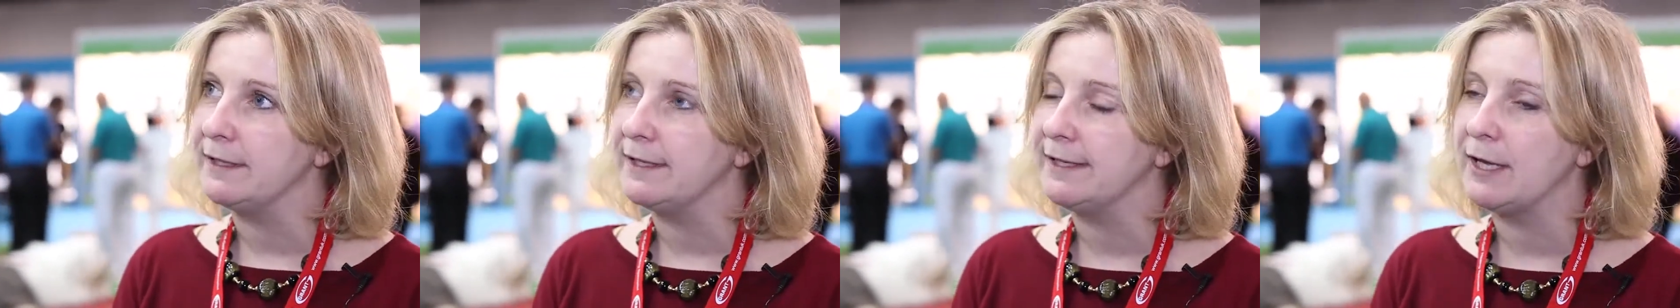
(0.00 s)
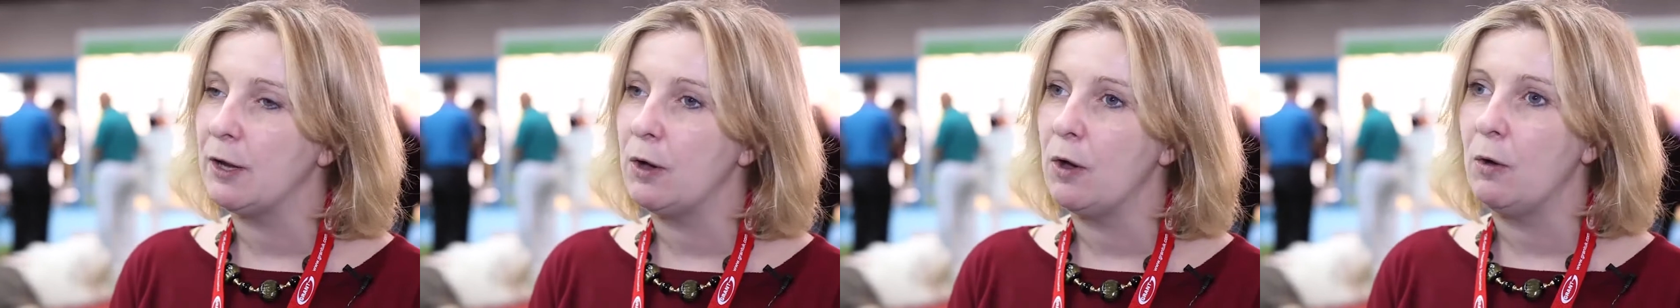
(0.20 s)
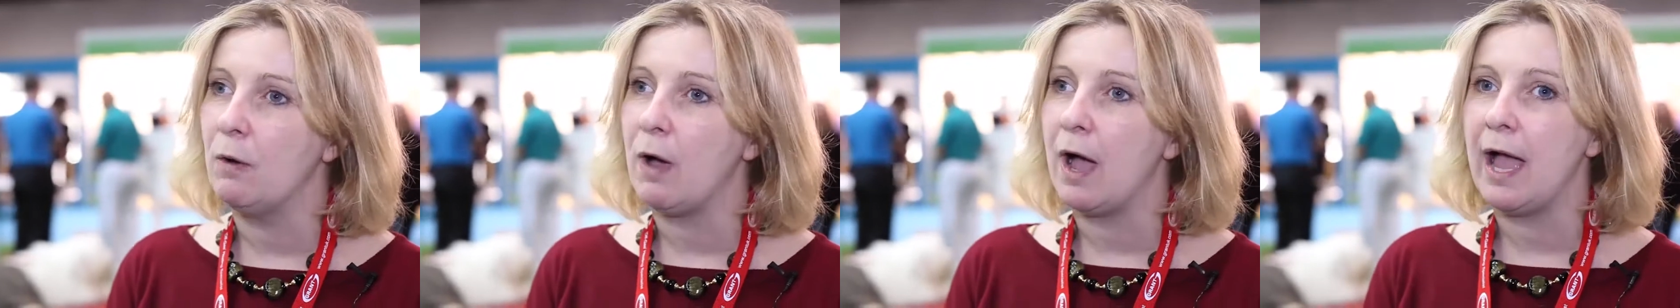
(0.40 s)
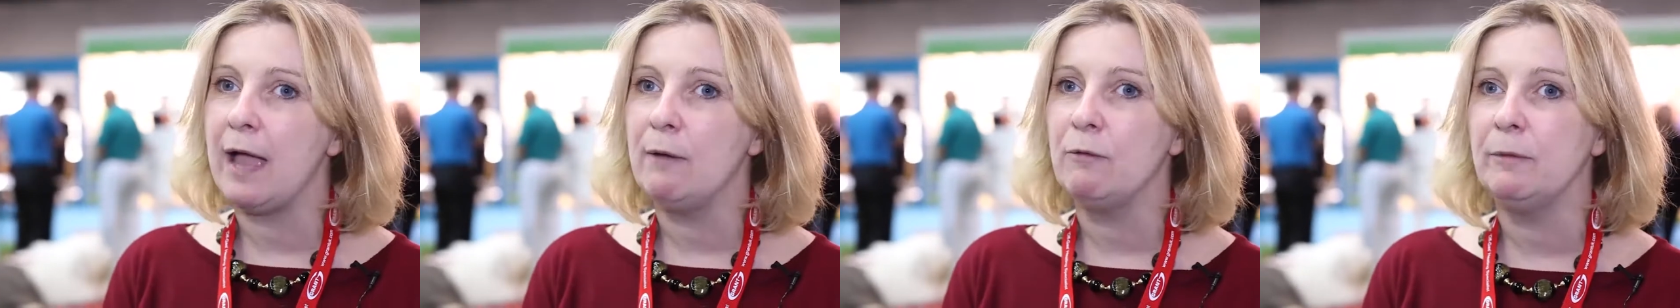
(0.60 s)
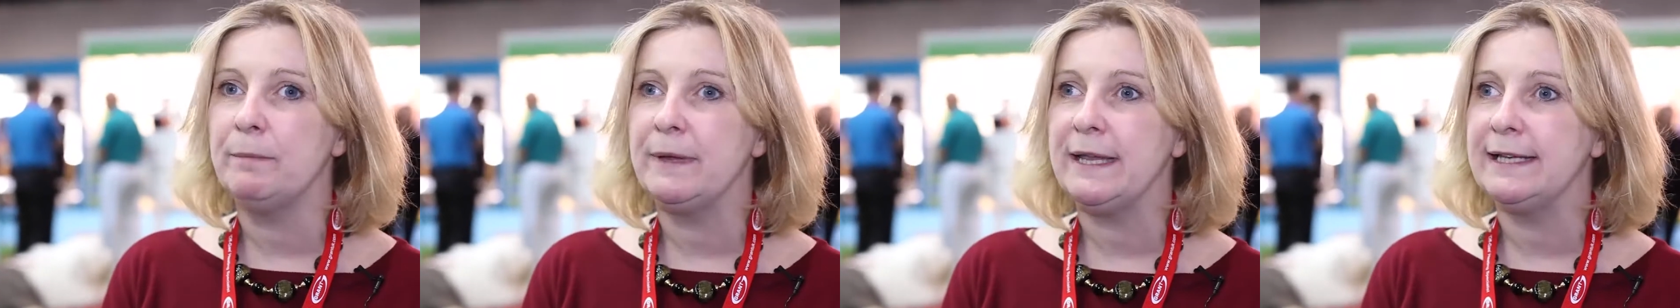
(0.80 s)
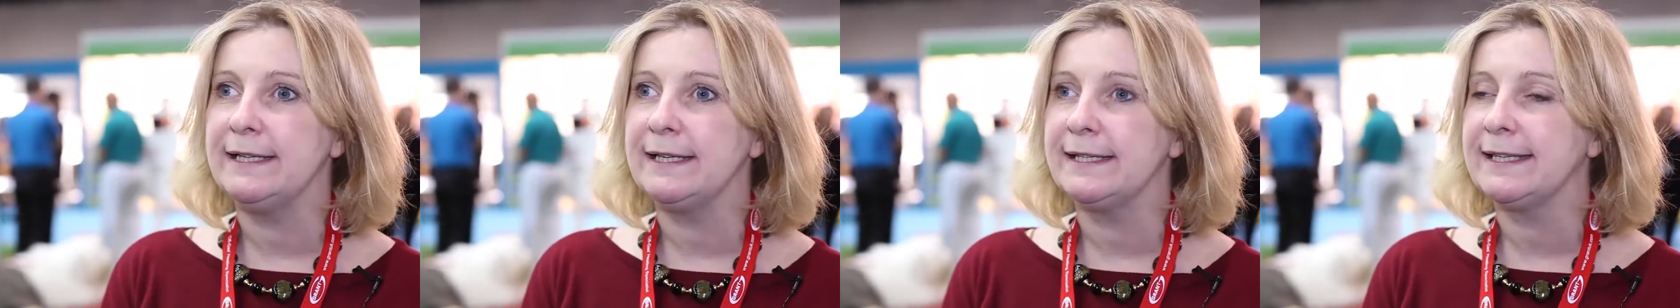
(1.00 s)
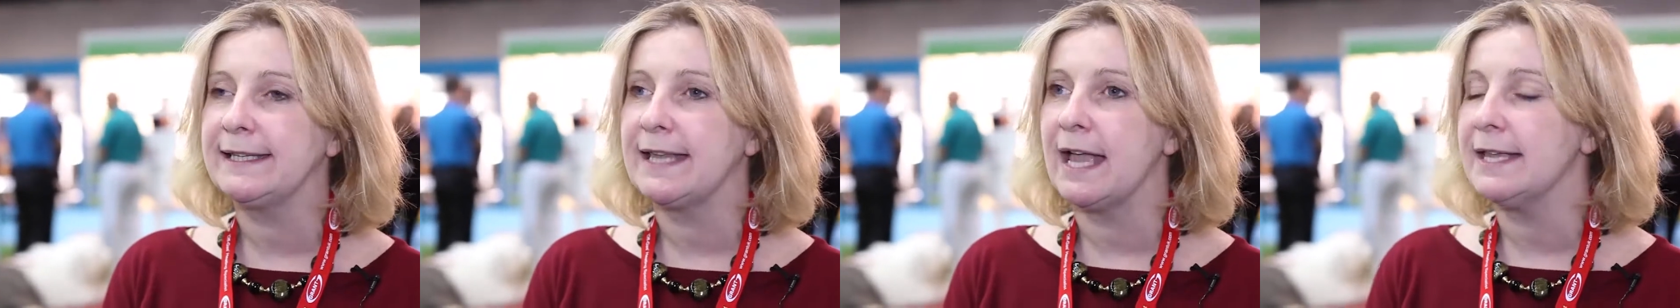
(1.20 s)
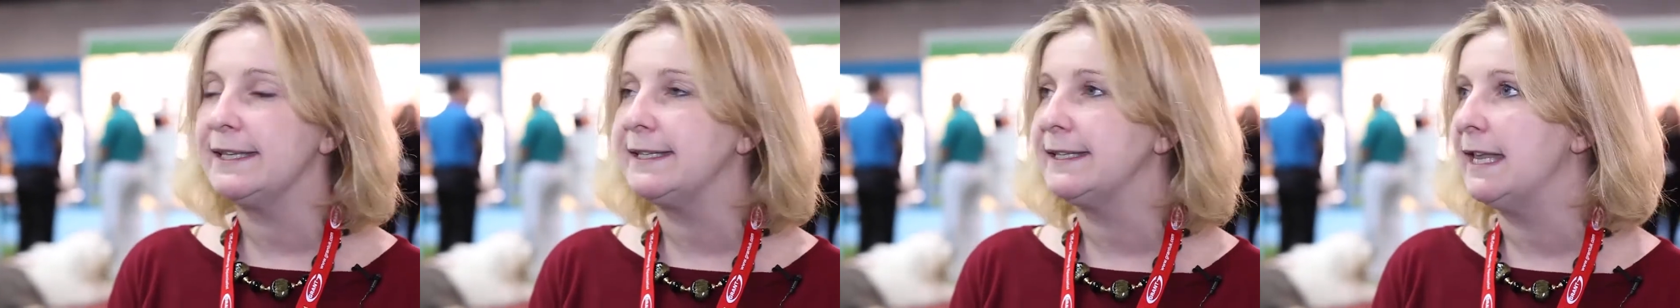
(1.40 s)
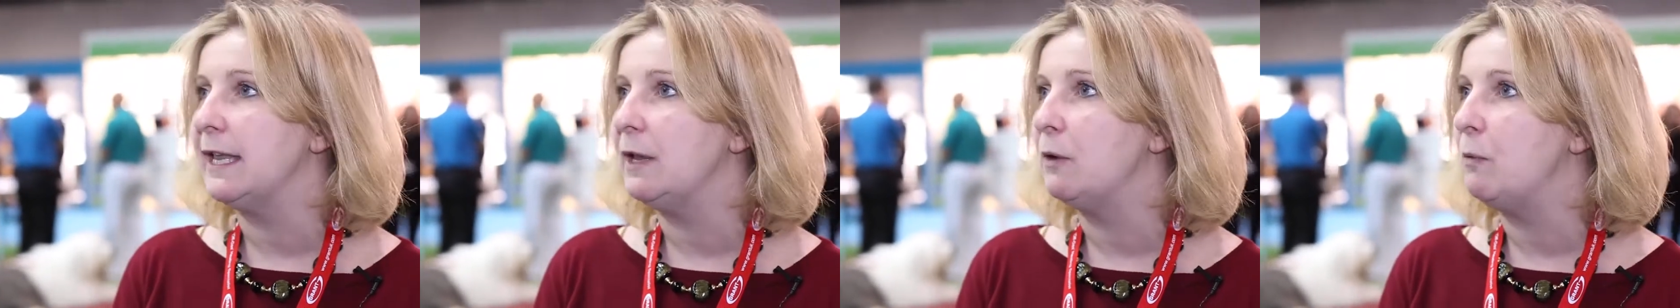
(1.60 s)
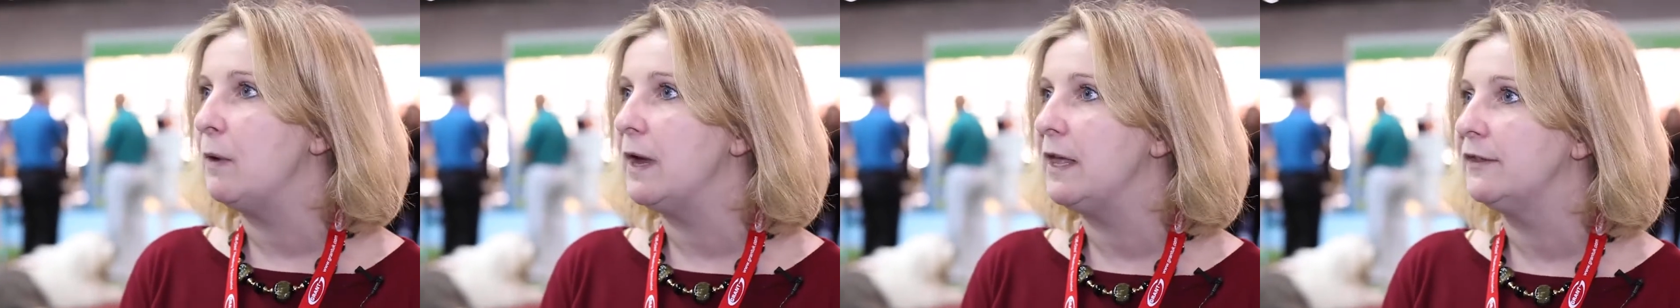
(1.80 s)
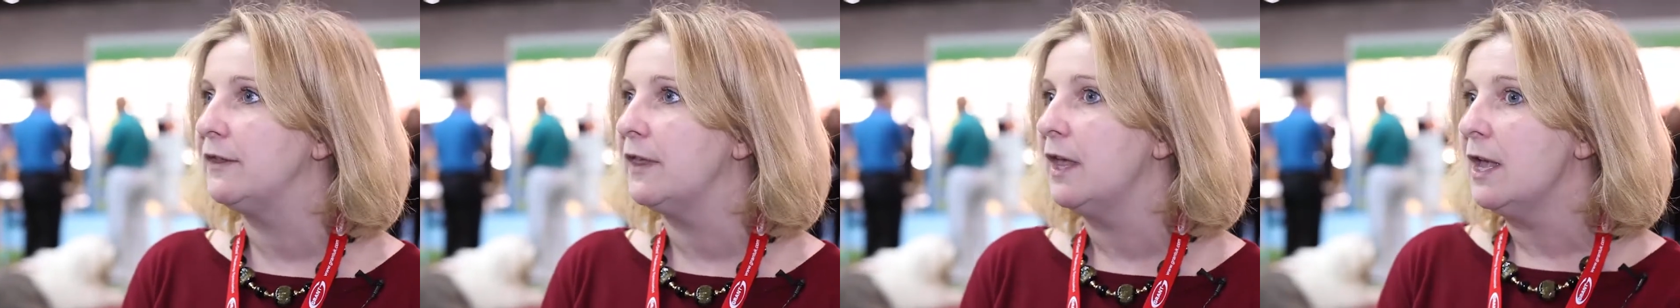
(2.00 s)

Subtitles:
So I will be discussing with